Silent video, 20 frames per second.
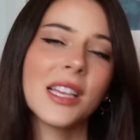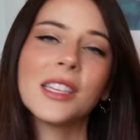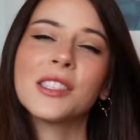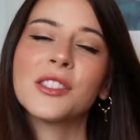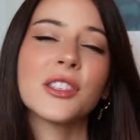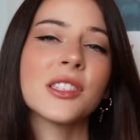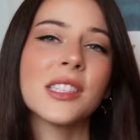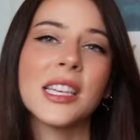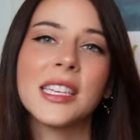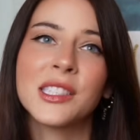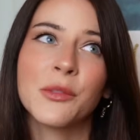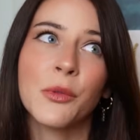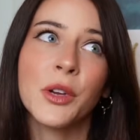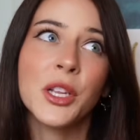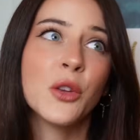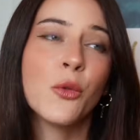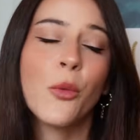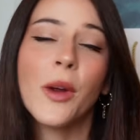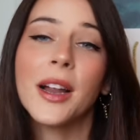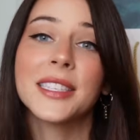it's just, it's what
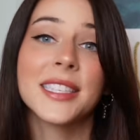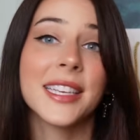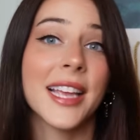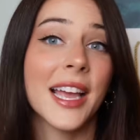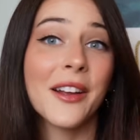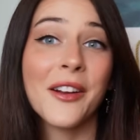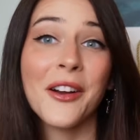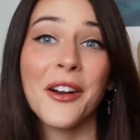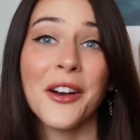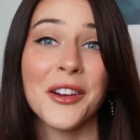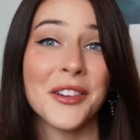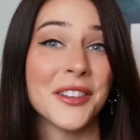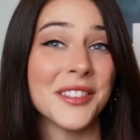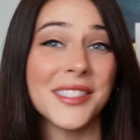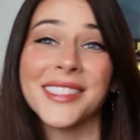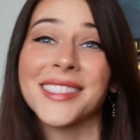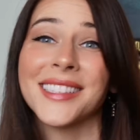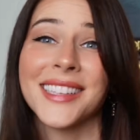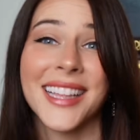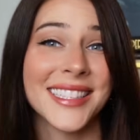you wear to get
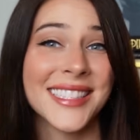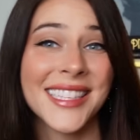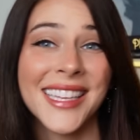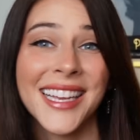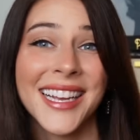girls. That's